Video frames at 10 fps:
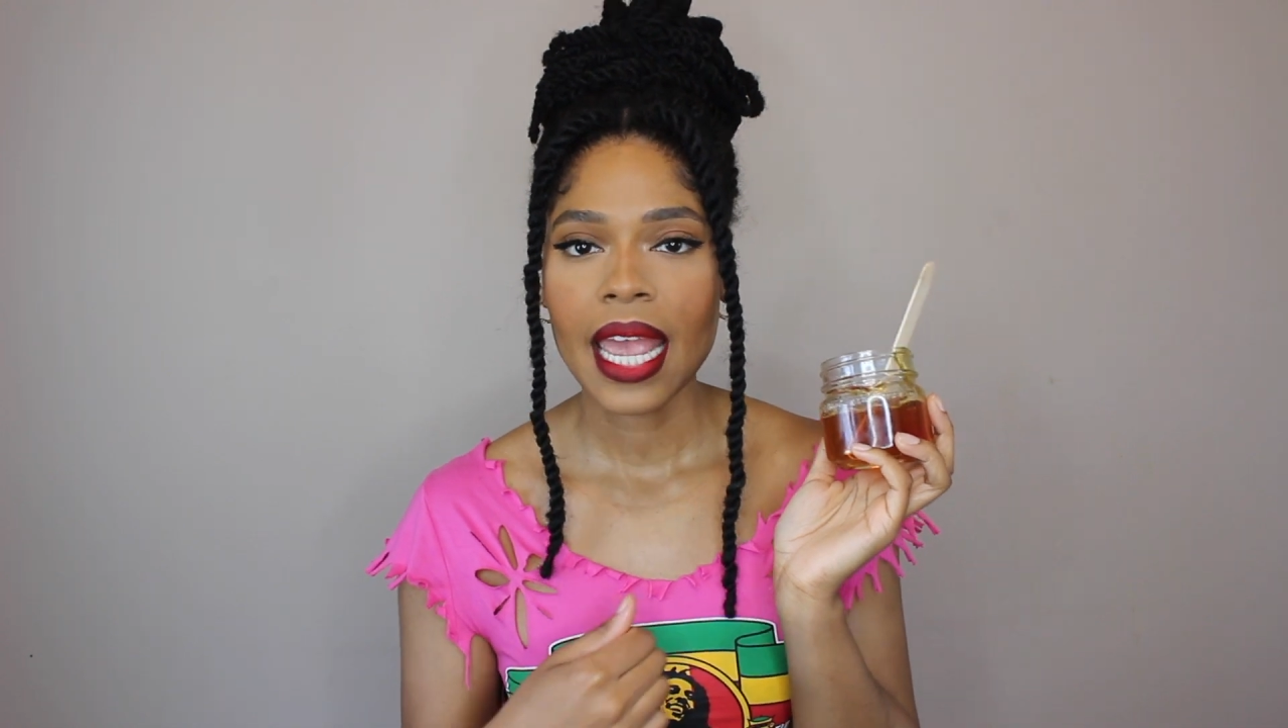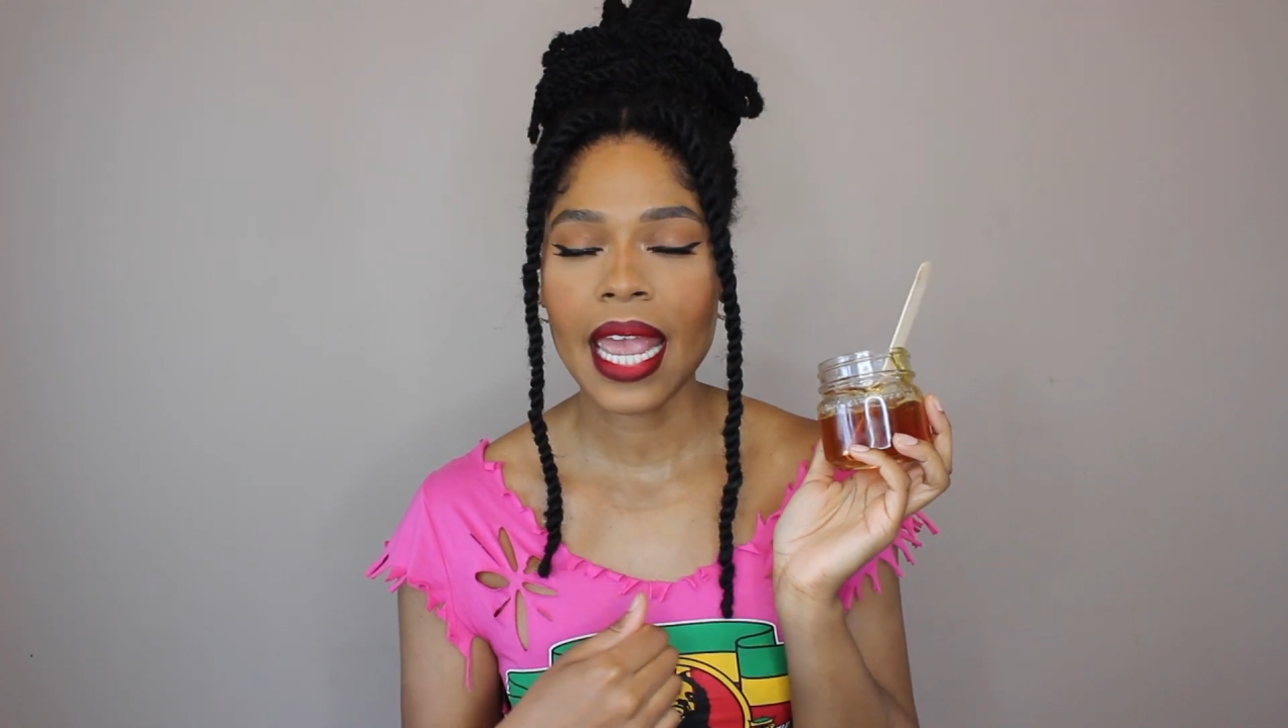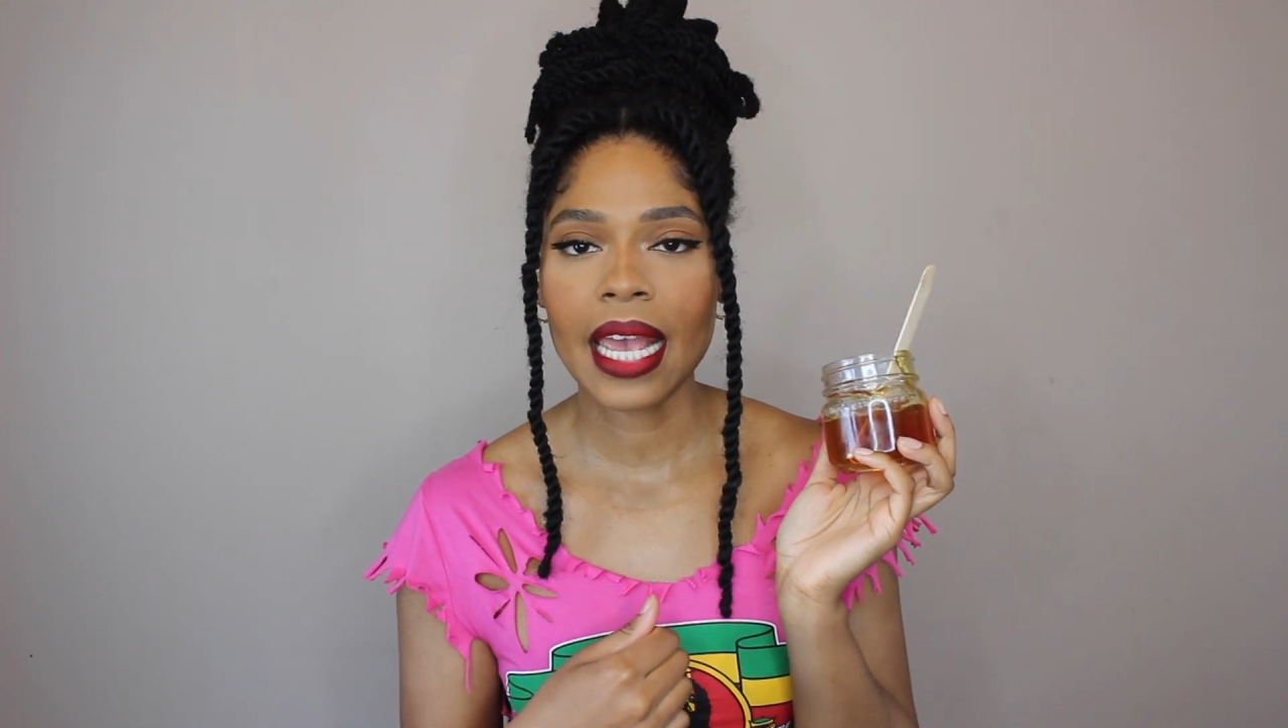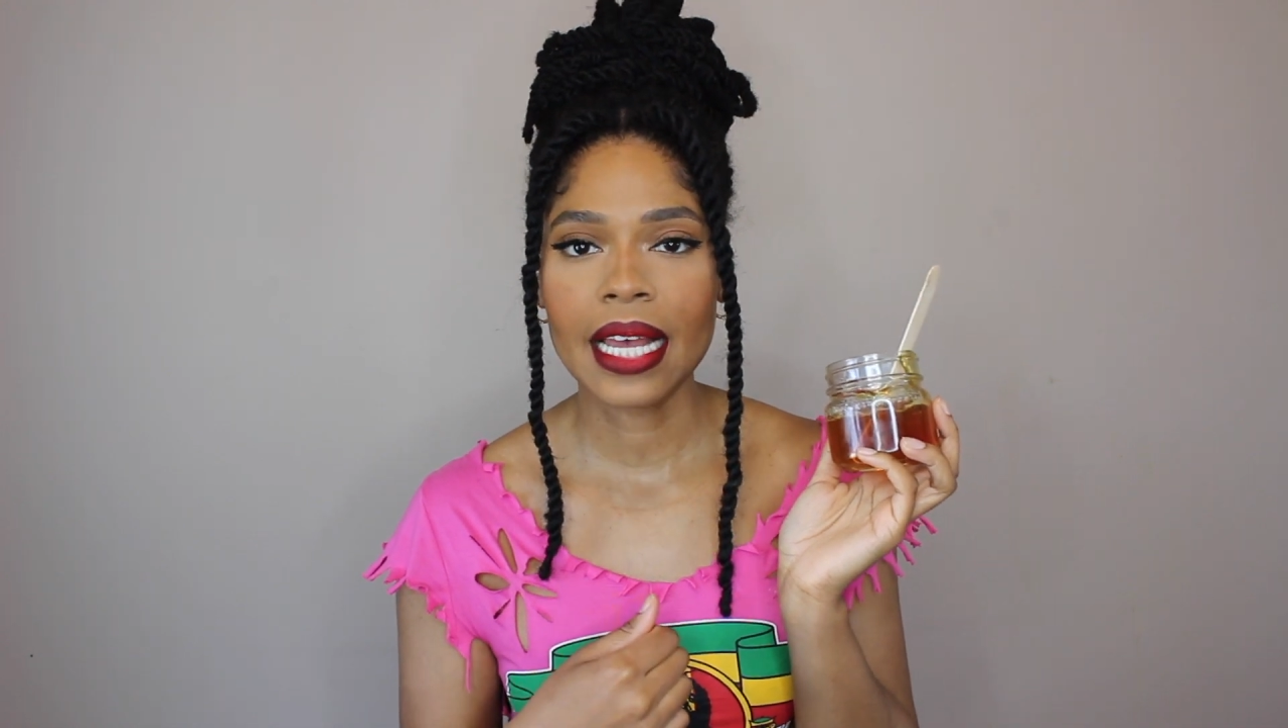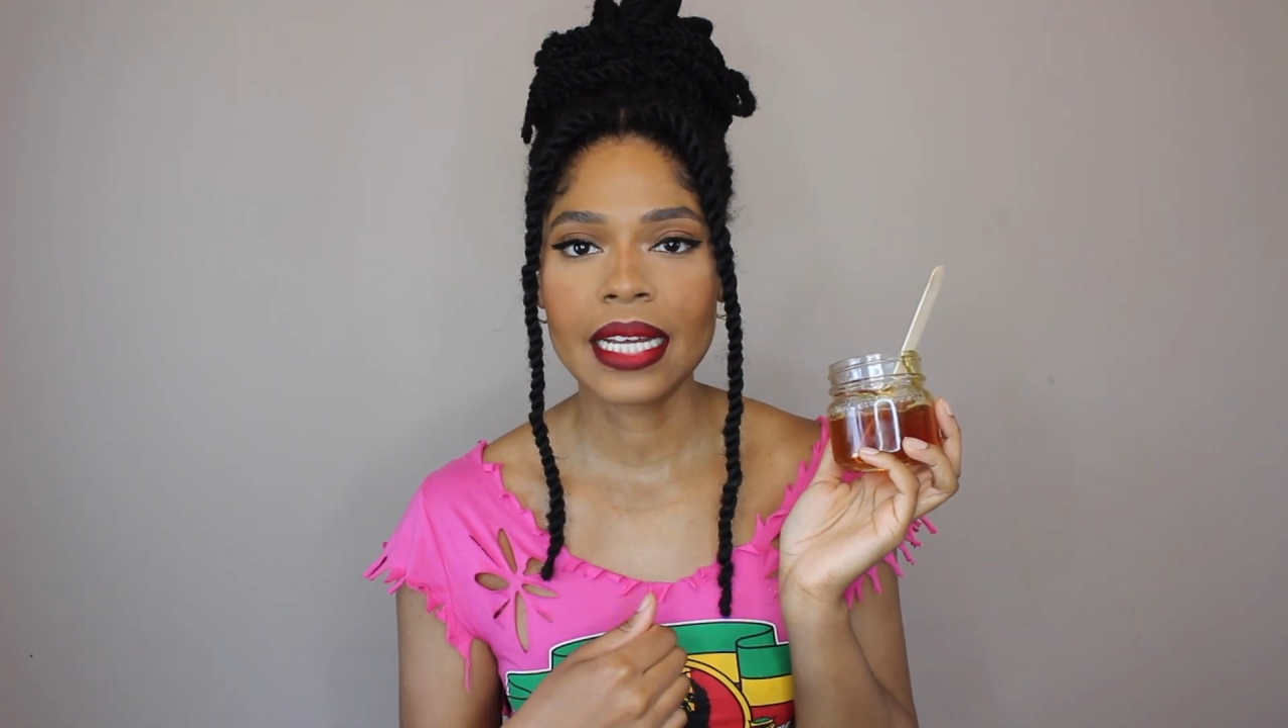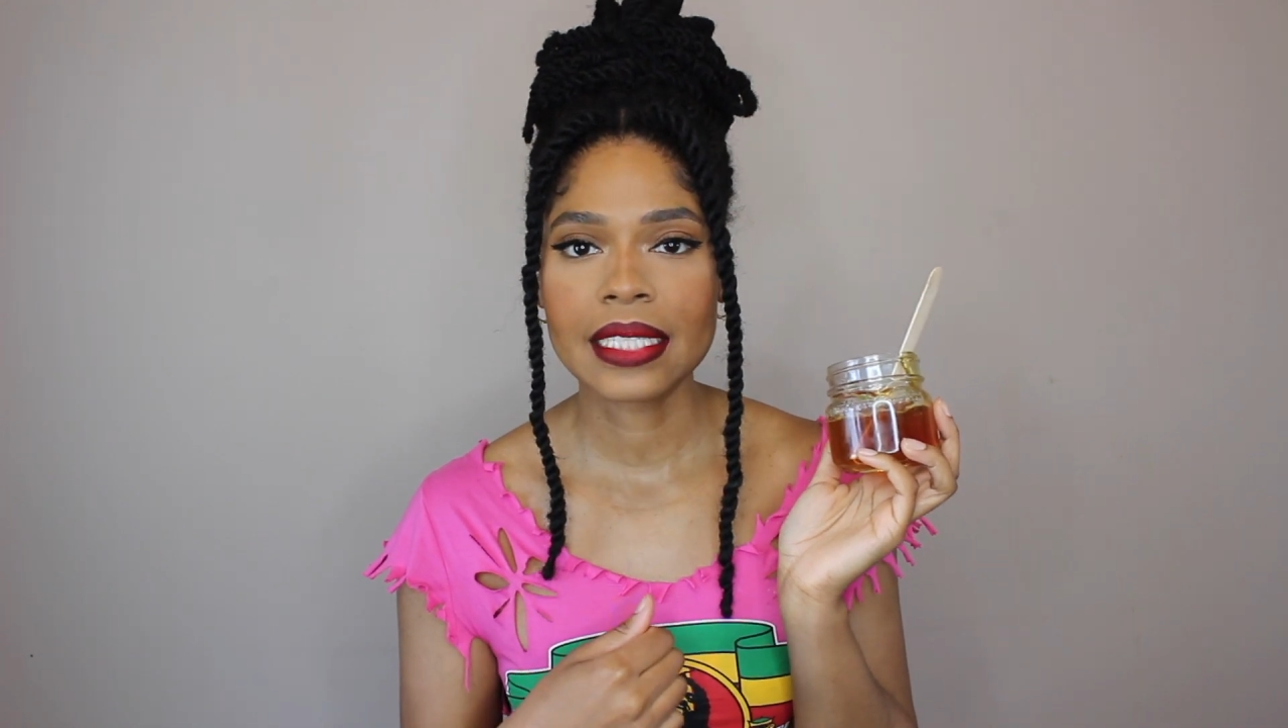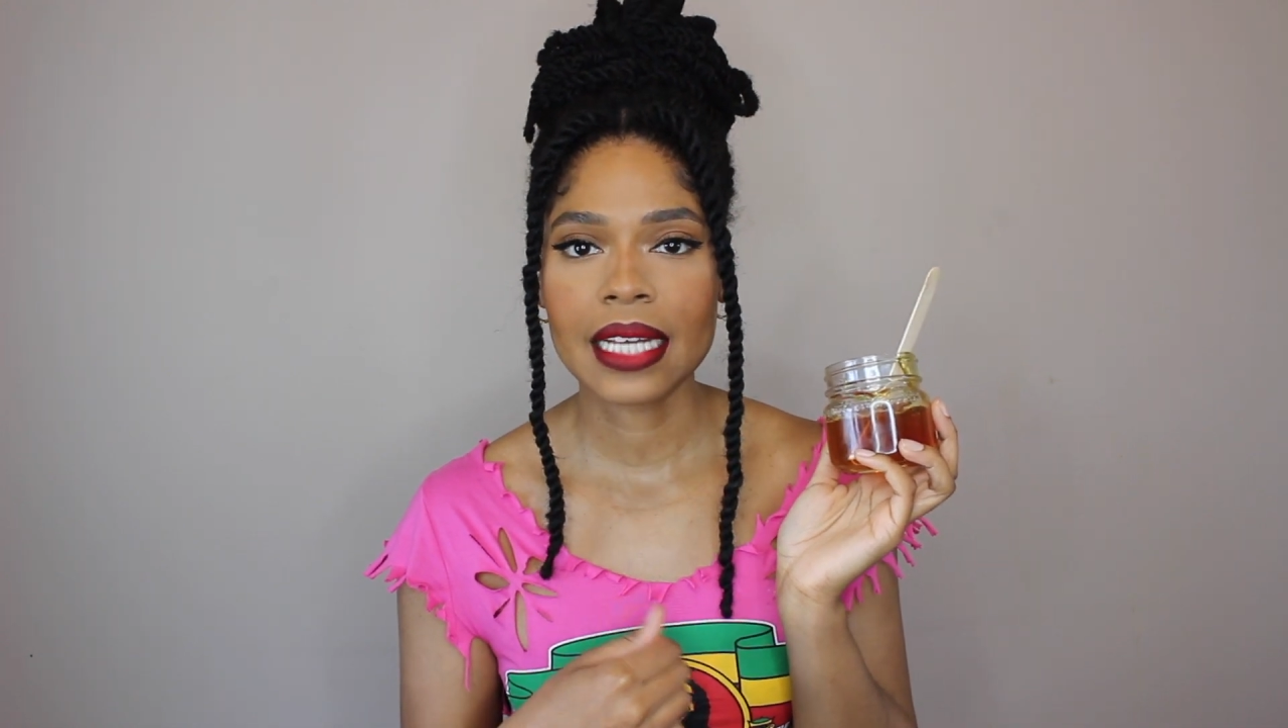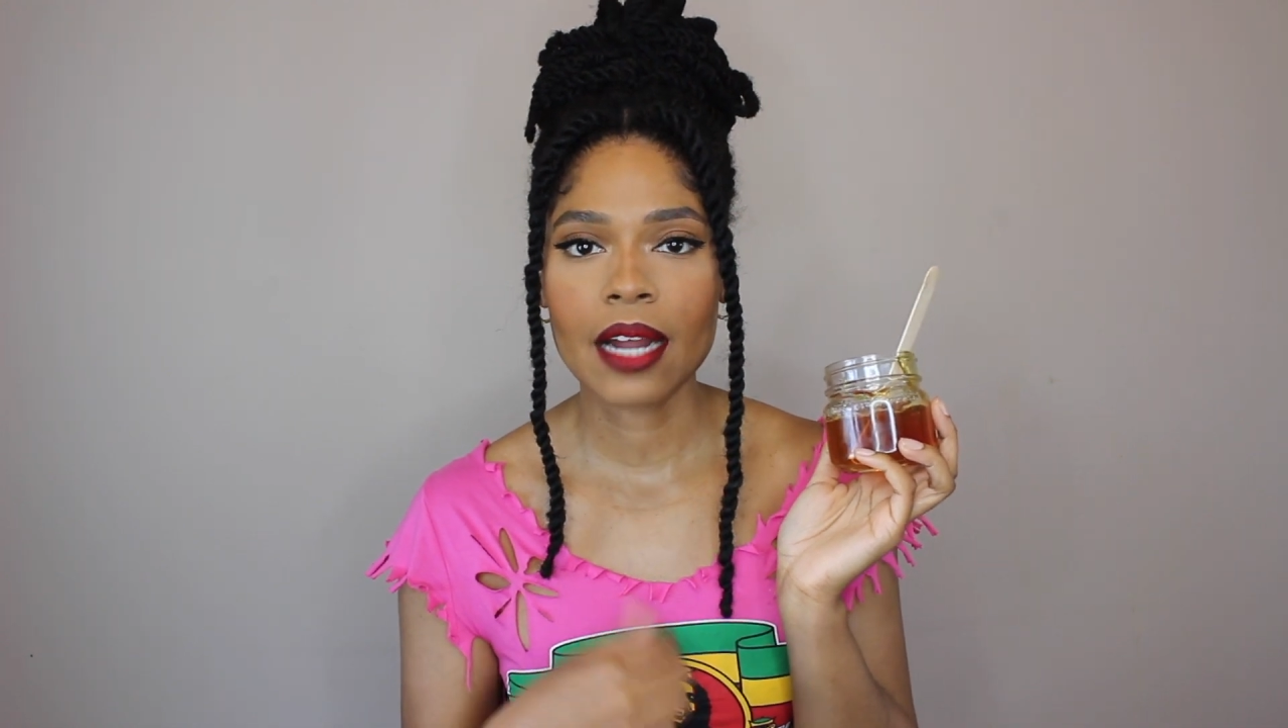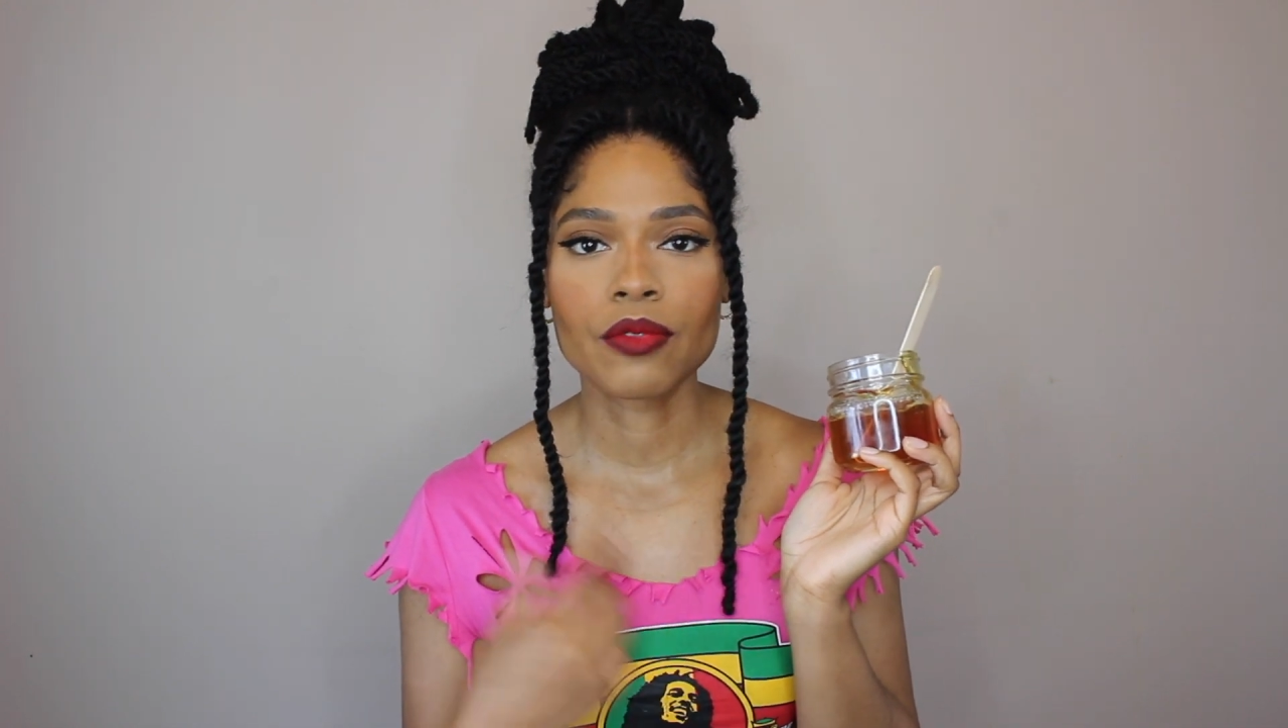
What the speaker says: and I